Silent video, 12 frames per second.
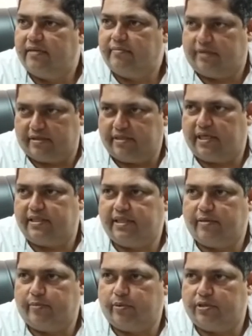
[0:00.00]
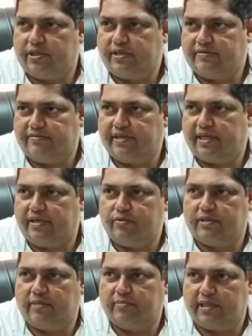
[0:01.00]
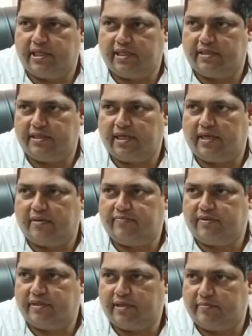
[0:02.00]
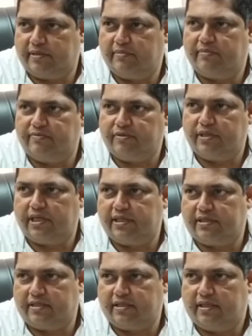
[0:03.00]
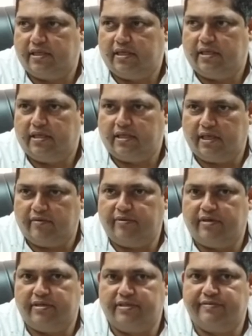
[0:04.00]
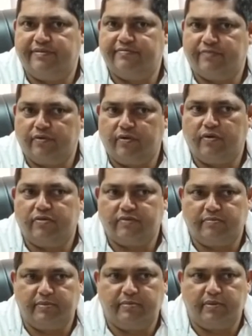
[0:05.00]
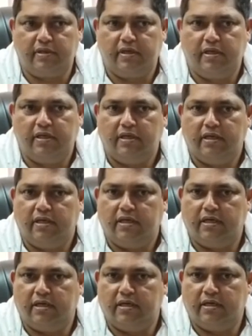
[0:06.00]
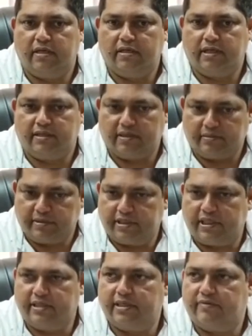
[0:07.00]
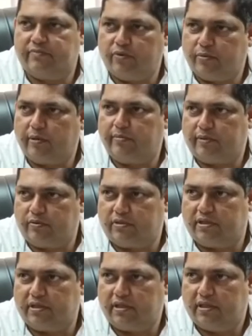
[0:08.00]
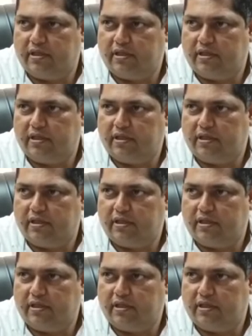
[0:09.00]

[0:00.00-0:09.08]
Because rains are approaching, if we can do something and start up work something before the rains. I have been receiving phone calls from people that some estates have no proper roads.